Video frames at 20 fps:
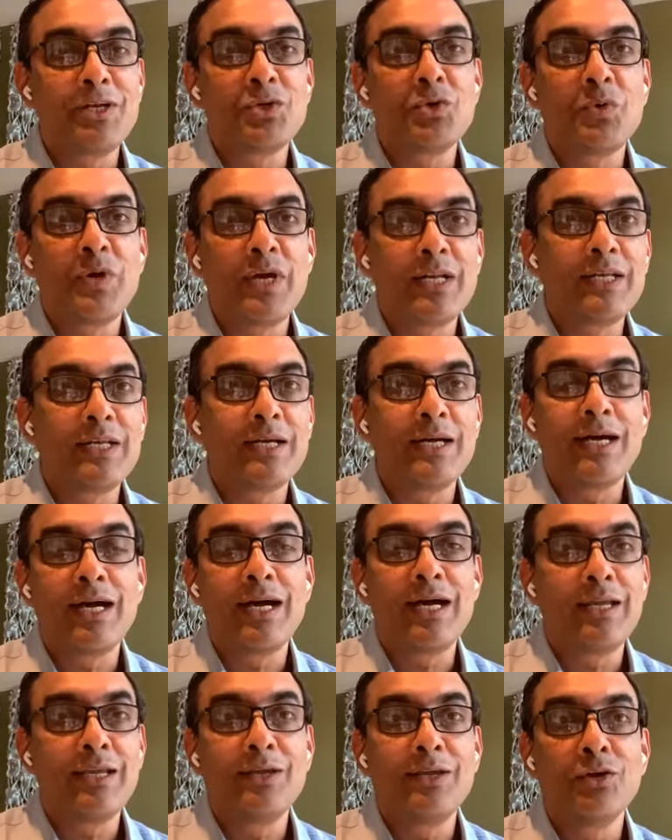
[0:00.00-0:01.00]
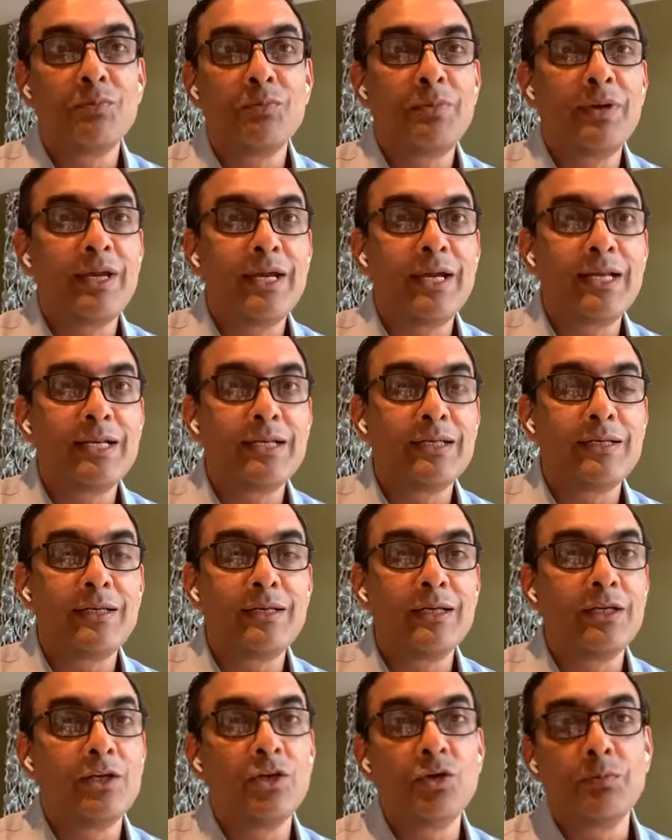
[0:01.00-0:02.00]
into it, be it
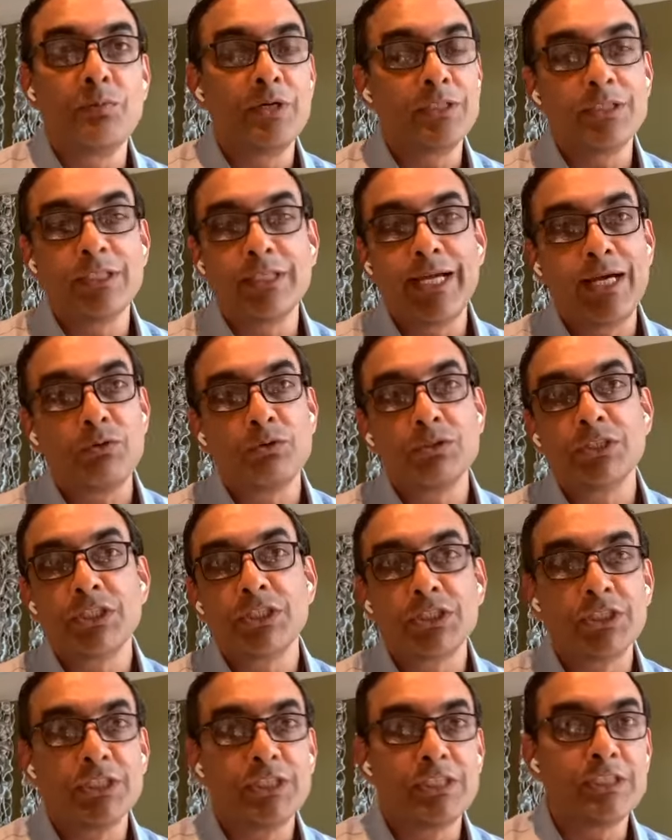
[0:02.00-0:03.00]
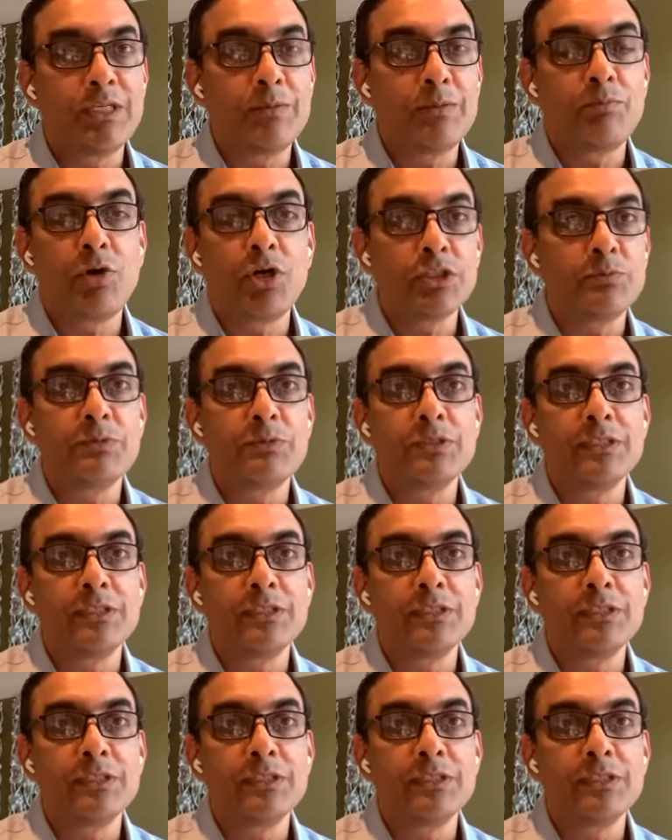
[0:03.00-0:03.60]
merchant acquisitions and POS